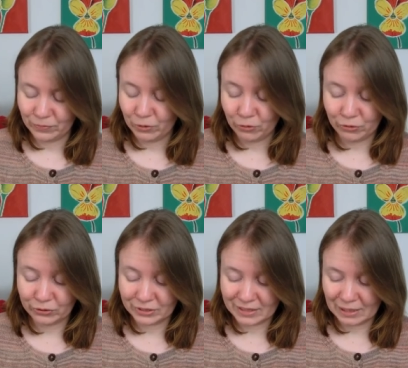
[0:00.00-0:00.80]
or on
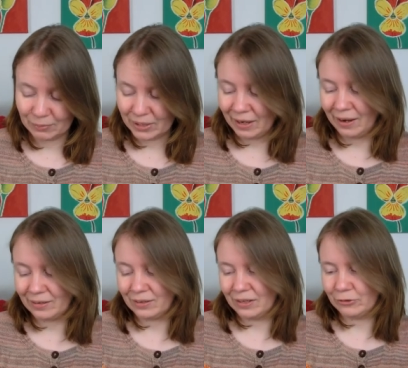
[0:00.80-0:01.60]
the same day.
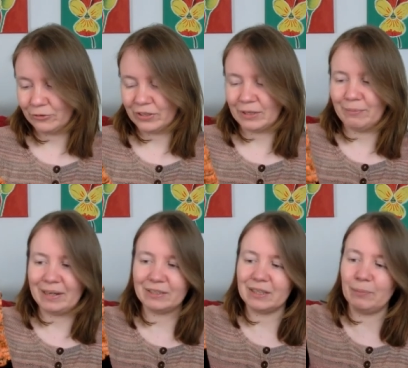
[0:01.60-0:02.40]
I, I don't think it
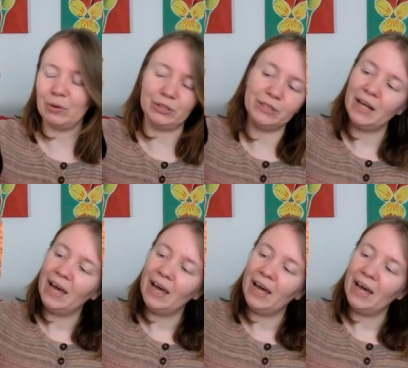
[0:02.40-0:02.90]
matters that much.